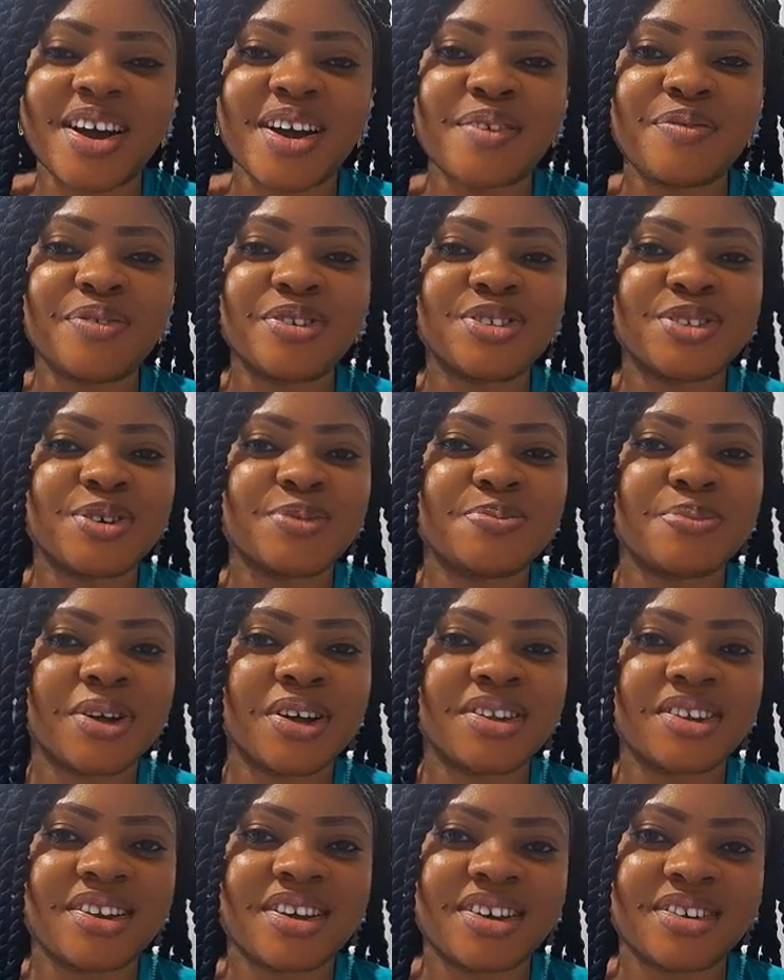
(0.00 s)
have is your
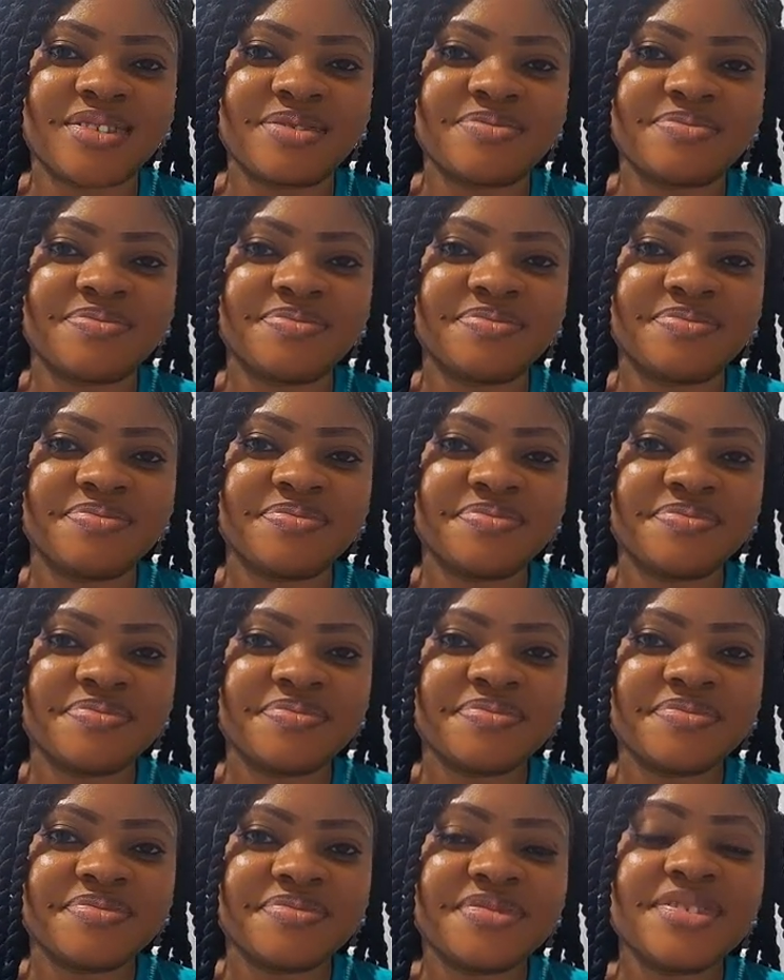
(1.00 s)
partner?
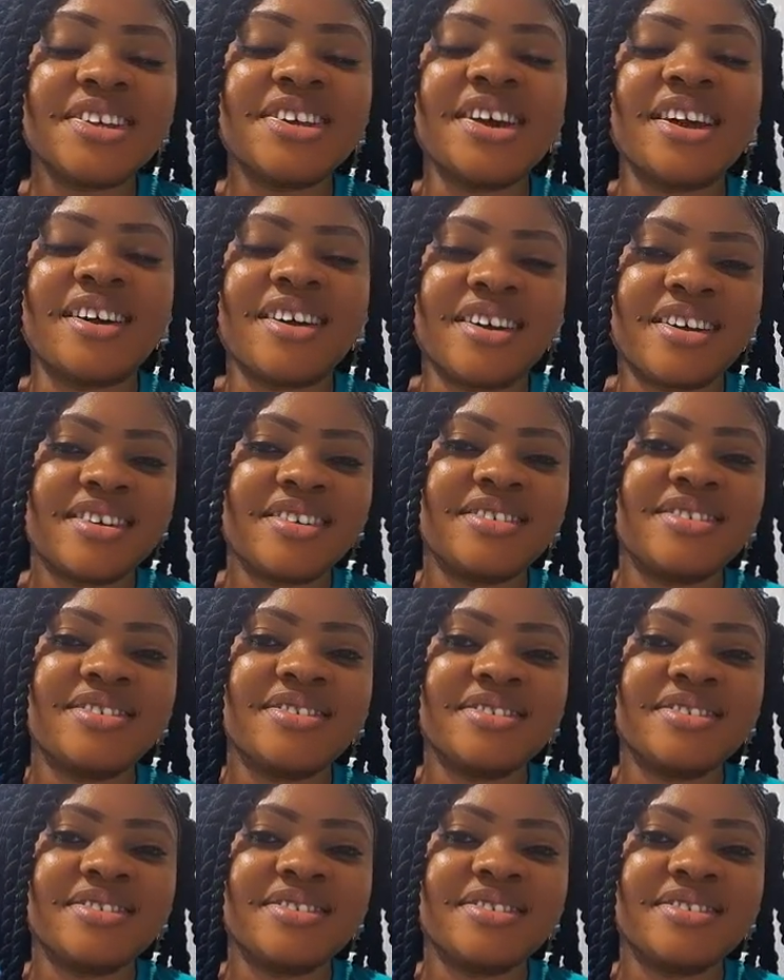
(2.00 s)
Yeah.